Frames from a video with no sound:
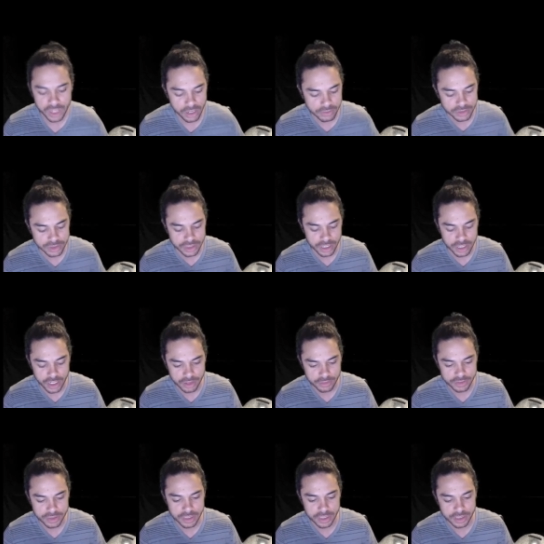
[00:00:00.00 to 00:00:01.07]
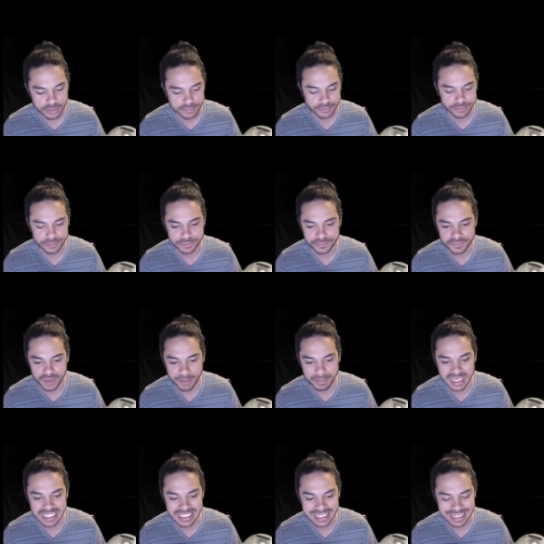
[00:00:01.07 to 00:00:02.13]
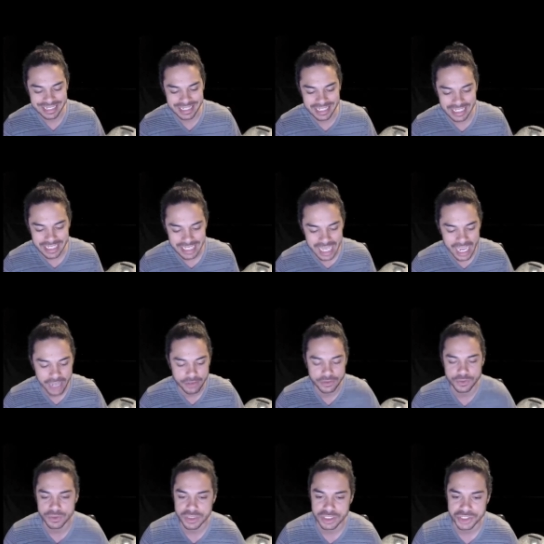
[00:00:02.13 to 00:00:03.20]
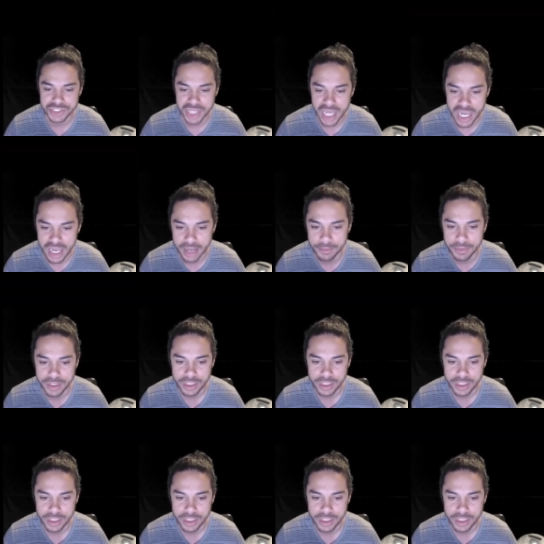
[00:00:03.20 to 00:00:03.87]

I was stu I was um, basically housed with the job